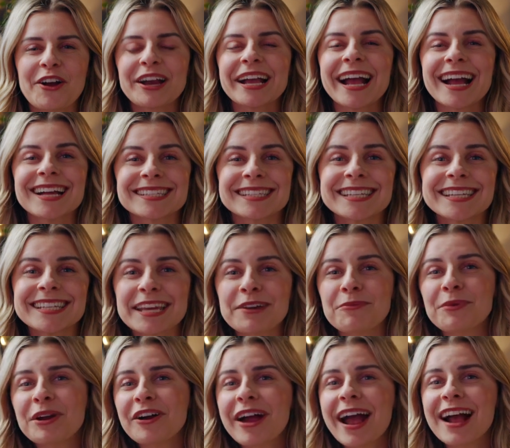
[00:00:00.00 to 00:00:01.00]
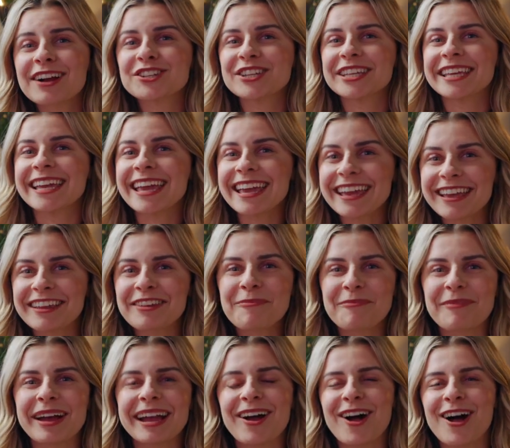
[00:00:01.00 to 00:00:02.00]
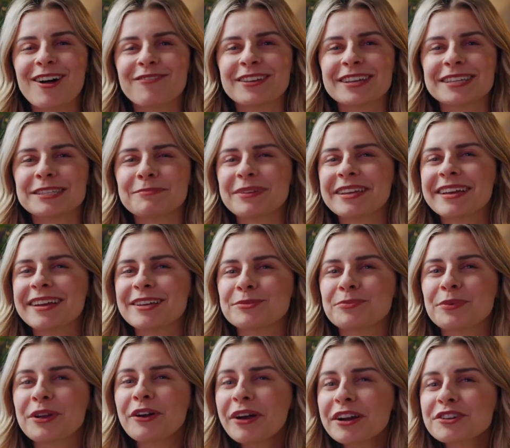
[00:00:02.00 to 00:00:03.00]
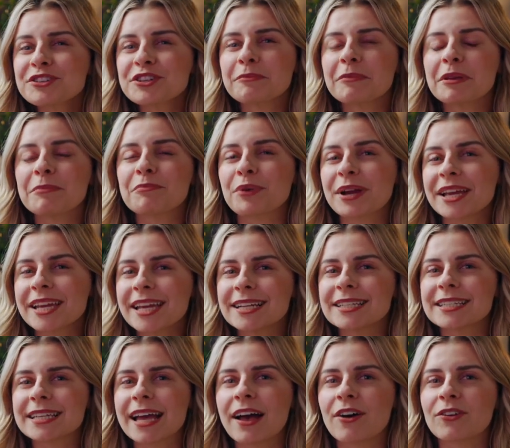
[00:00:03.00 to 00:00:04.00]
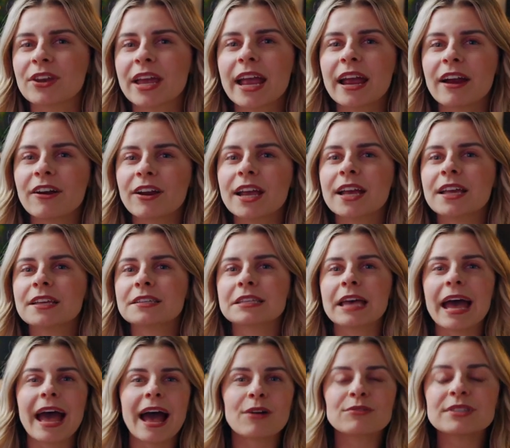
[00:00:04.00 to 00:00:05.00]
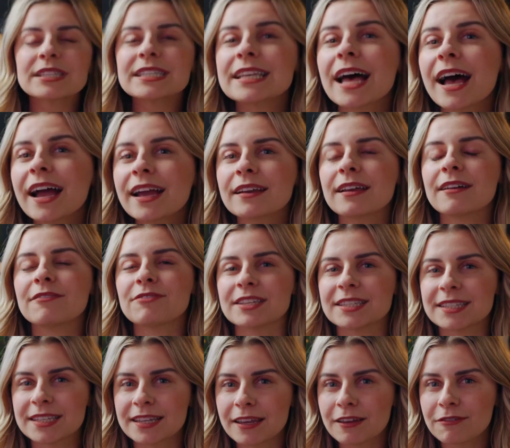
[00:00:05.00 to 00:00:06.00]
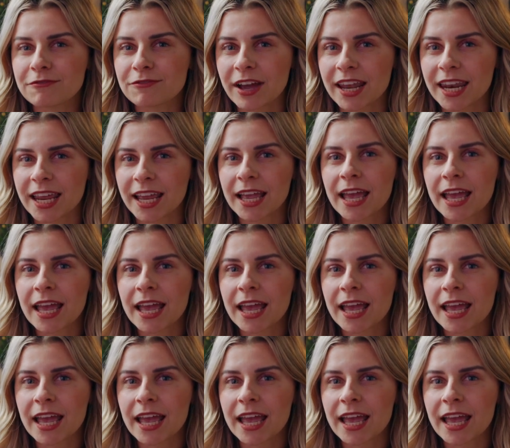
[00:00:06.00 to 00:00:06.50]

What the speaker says: right, guys, today we are actually in my office because we are actually going to be breaking down areas outside of the city of Redding